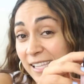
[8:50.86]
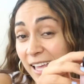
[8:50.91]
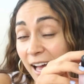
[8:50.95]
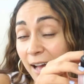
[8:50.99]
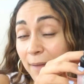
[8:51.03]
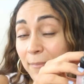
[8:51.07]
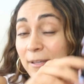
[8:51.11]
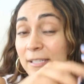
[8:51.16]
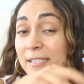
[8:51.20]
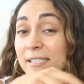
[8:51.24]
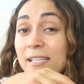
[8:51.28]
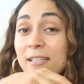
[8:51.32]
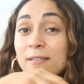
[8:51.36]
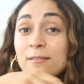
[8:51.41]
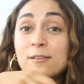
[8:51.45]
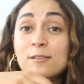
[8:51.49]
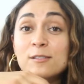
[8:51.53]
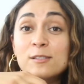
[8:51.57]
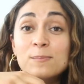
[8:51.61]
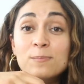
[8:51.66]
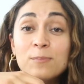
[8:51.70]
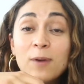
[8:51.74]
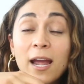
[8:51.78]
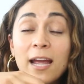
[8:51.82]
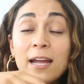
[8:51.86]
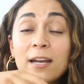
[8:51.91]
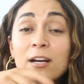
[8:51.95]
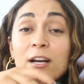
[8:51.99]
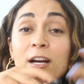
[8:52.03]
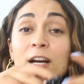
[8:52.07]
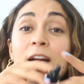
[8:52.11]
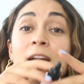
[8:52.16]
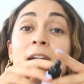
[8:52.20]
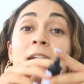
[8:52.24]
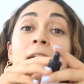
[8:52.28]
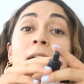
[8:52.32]
that. My skin looks
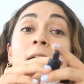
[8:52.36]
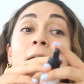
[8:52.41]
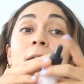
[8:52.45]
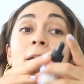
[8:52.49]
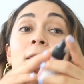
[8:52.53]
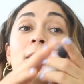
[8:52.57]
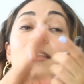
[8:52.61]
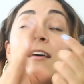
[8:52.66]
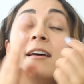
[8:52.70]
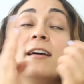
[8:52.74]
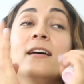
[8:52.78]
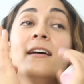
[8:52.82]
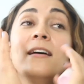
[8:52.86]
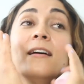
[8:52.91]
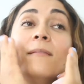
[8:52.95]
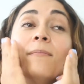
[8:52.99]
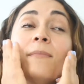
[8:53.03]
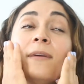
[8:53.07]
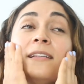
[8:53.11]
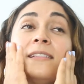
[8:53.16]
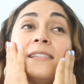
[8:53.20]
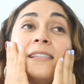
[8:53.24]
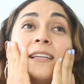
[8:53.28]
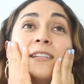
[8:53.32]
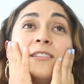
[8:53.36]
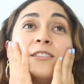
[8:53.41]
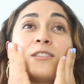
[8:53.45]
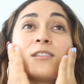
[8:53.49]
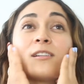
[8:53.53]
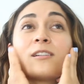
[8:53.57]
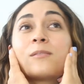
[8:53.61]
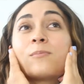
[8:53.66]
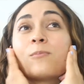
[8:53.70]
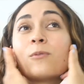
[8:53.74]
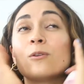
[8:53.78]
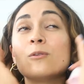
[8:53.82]
brighter. The My skin just
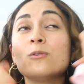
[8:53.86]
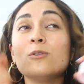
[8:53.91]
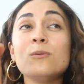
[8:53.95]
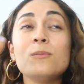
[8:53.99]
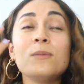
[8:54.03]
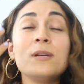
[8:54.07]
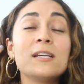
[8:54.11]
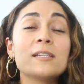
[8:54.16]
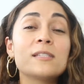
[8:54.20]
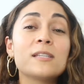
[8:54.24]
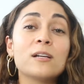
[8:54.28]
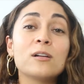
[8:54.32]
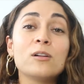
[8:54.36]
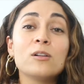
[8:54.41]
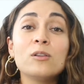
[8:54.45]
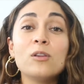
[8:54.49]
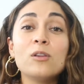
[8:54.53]
looks more luminous and